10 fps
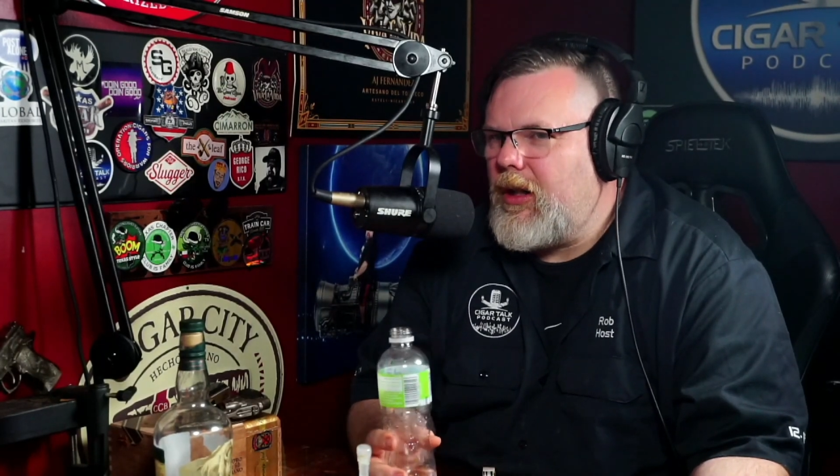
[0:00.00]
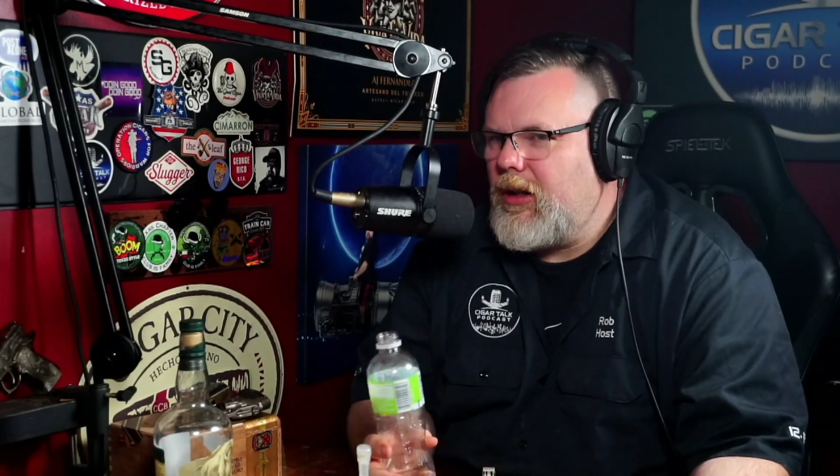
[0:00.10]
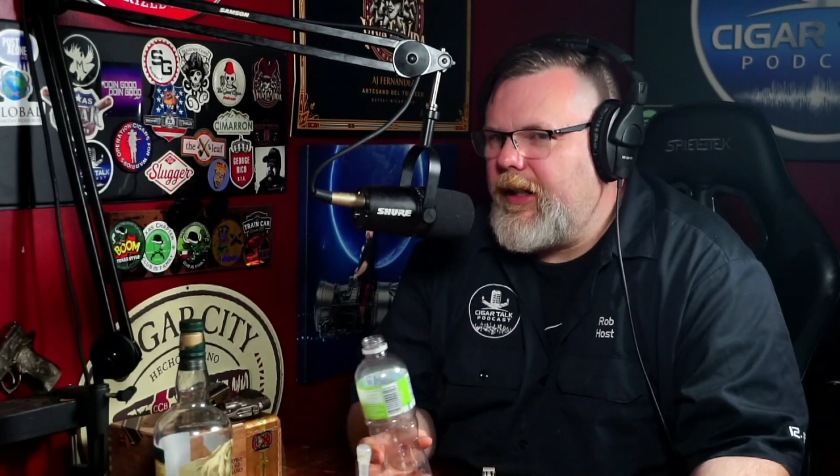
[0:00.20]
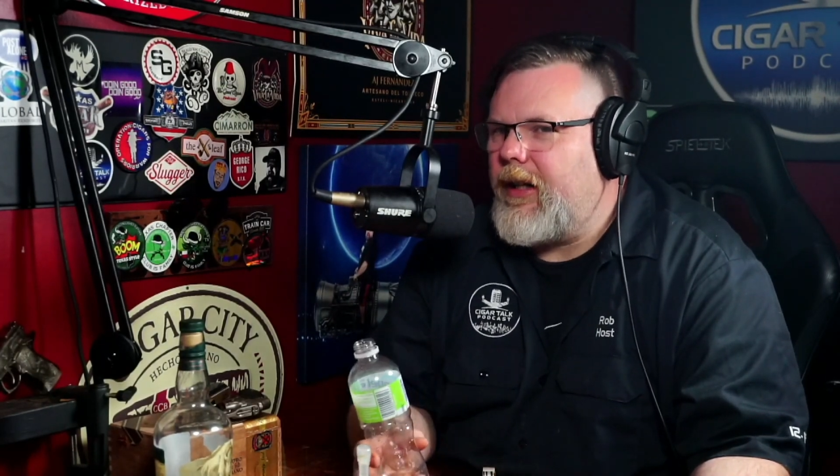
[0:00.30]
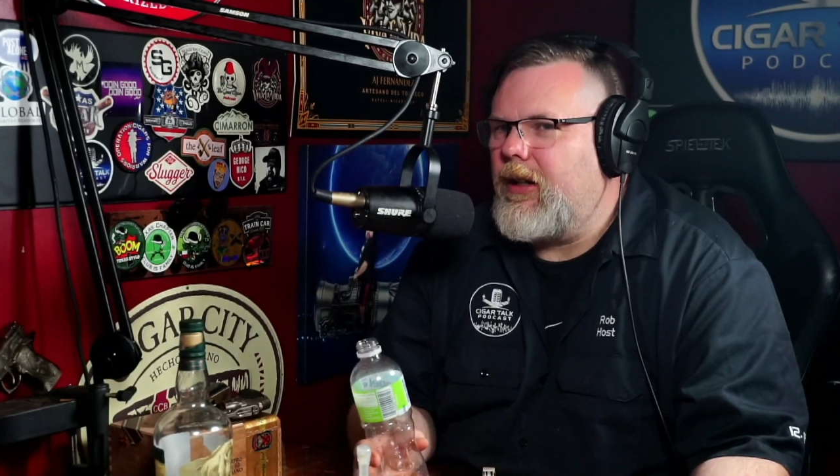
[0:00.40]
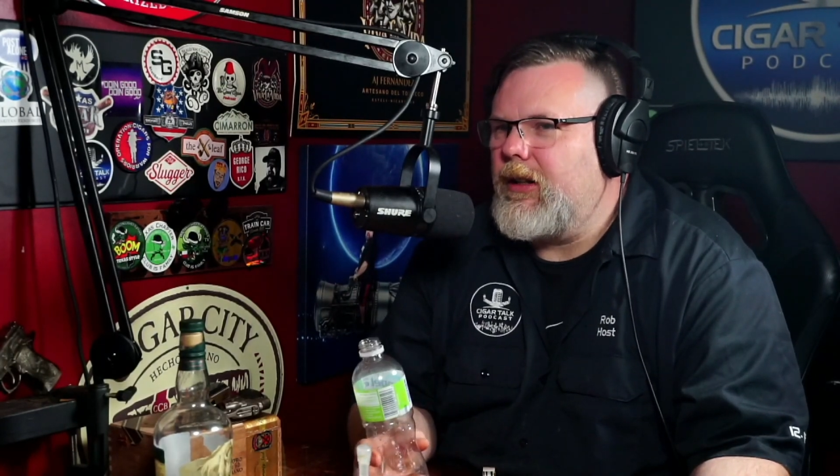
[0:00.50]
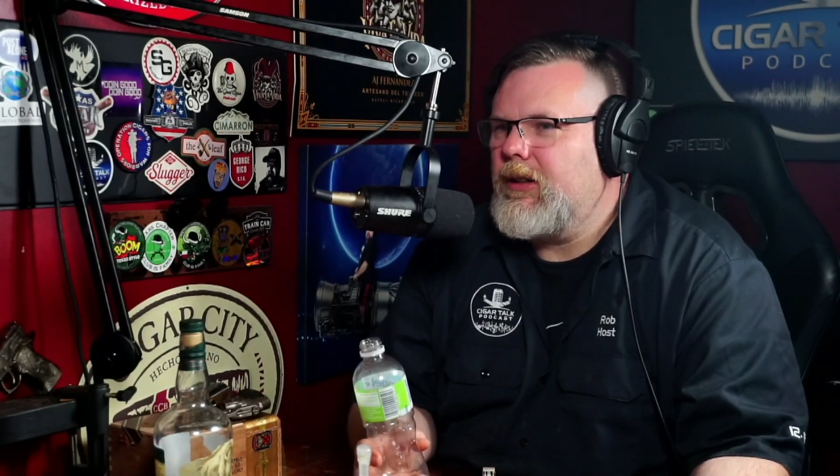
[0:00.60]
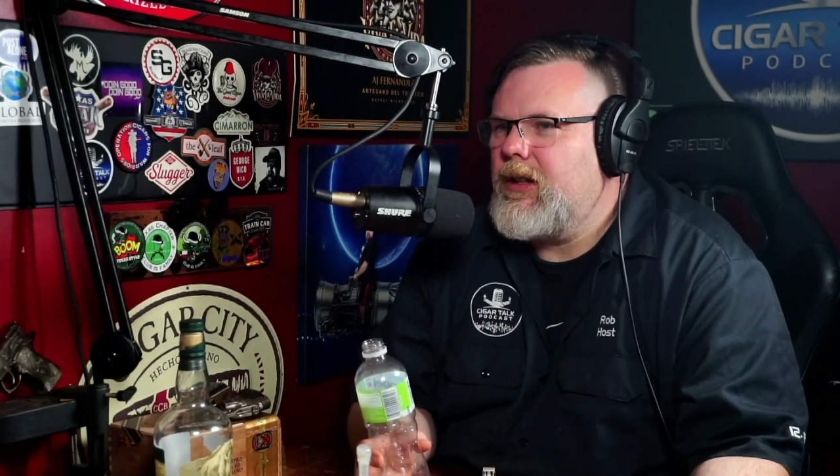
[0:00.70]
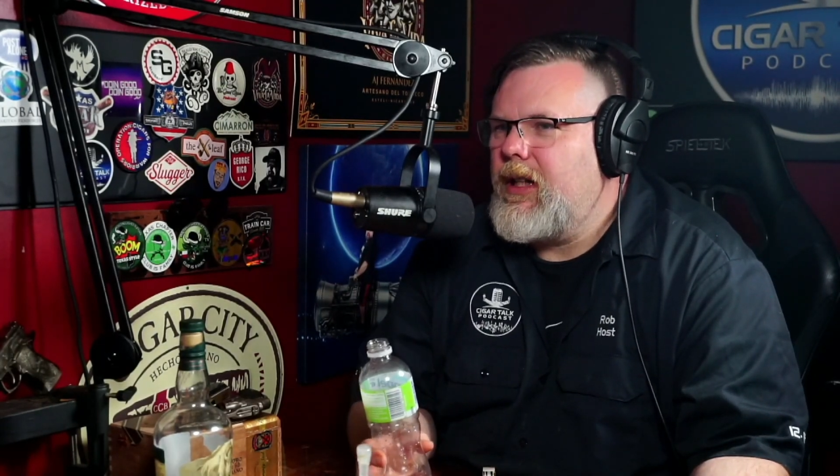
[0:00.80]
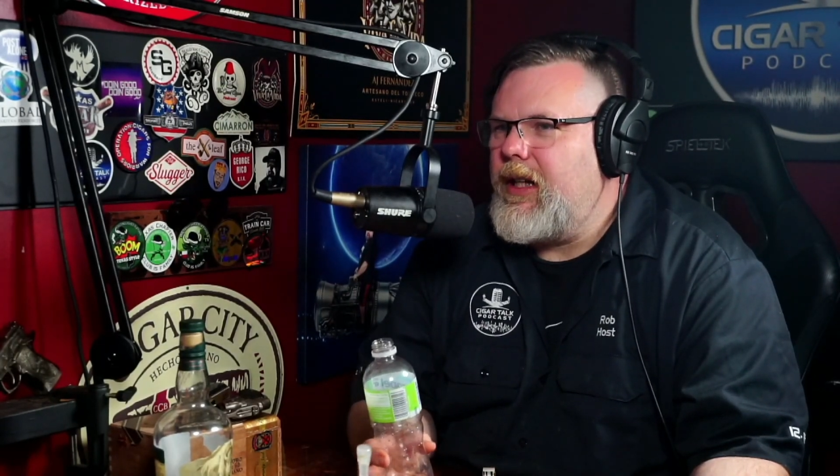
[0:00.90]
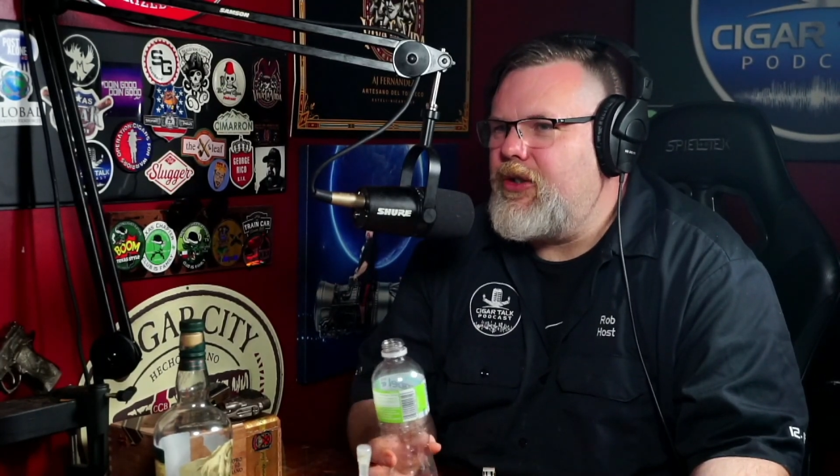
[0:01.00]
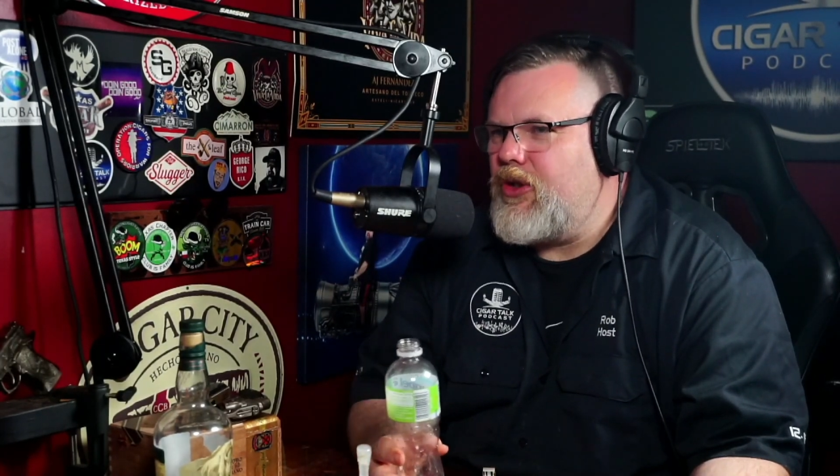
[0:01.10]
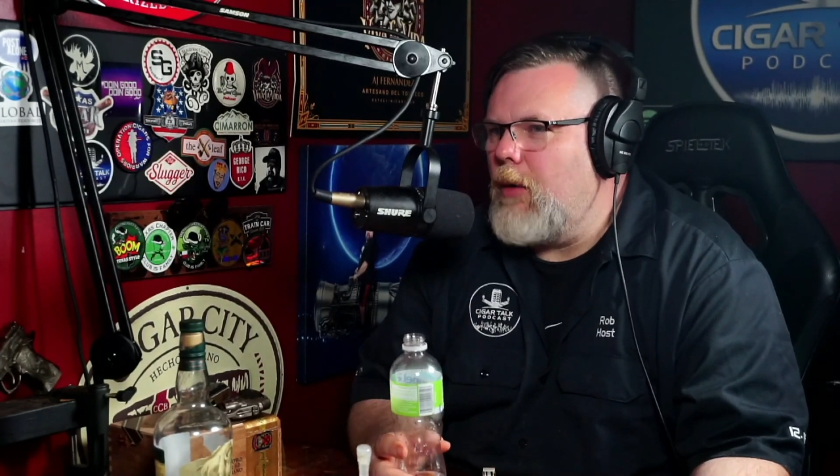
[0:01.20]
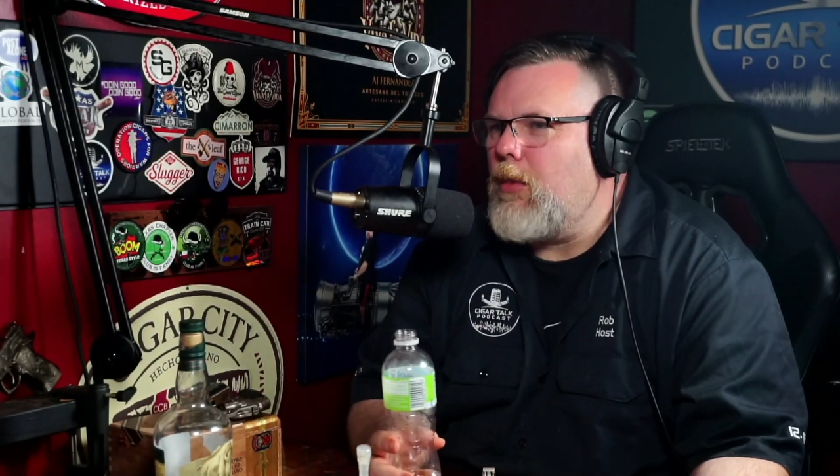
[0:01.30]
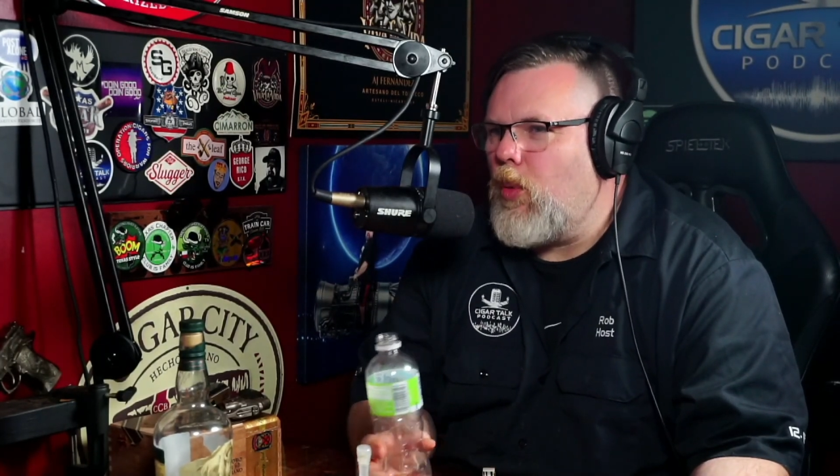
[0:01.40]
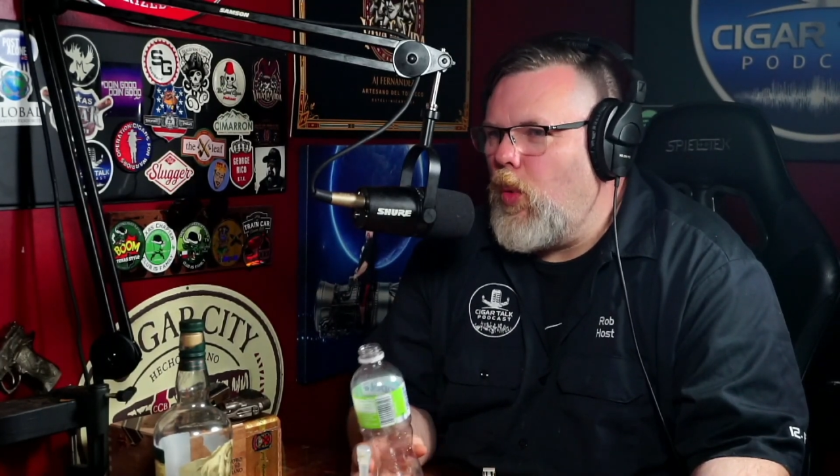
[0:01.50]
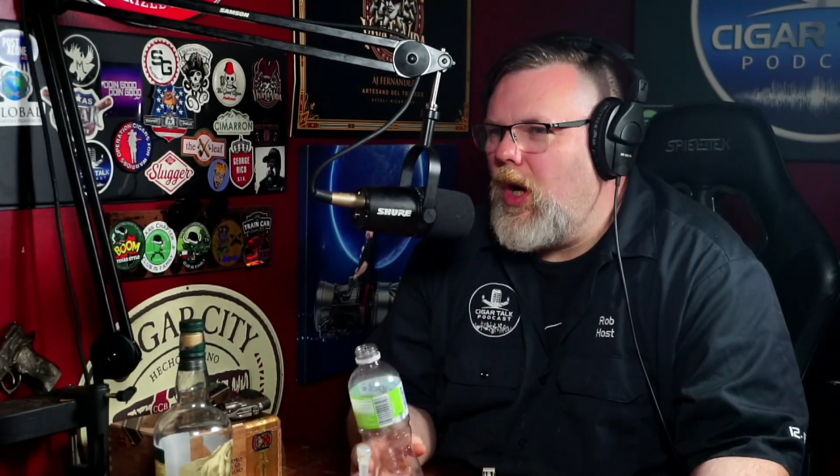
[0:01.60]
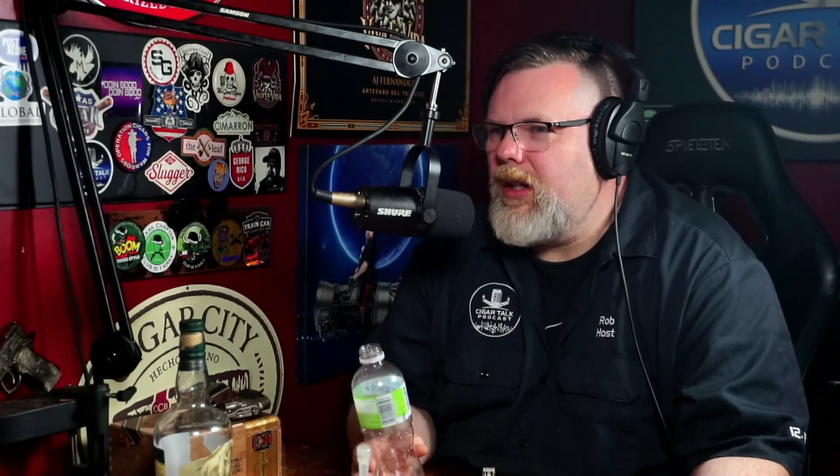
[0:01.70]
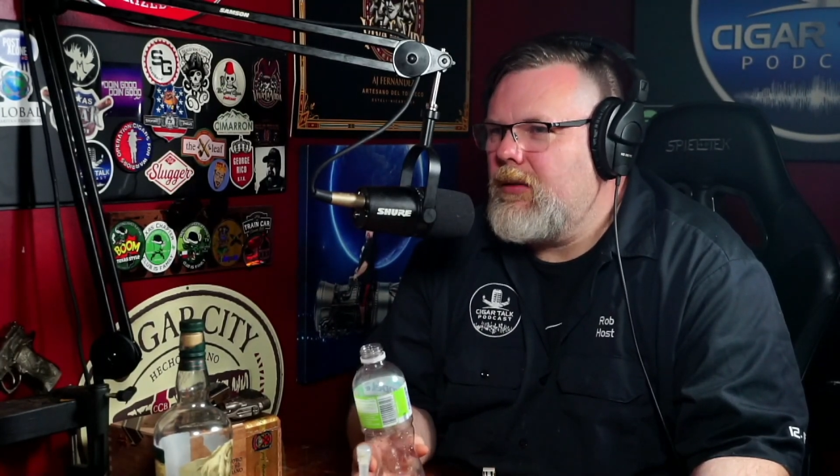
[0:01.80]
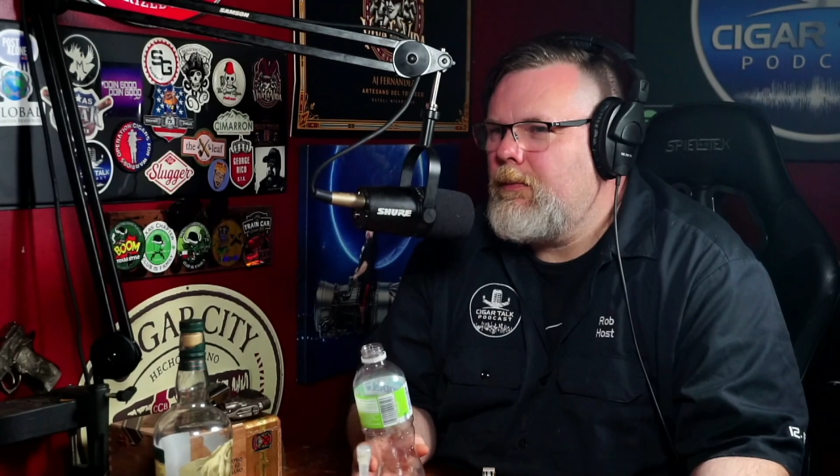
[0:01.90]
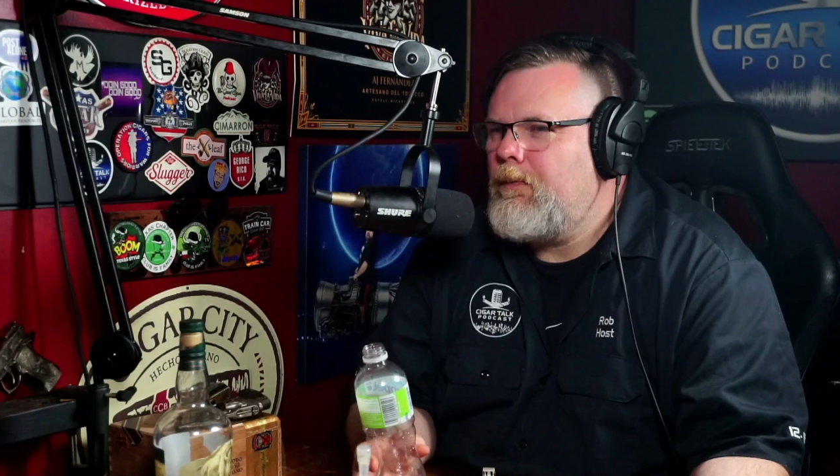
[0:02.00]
Galera is number 1.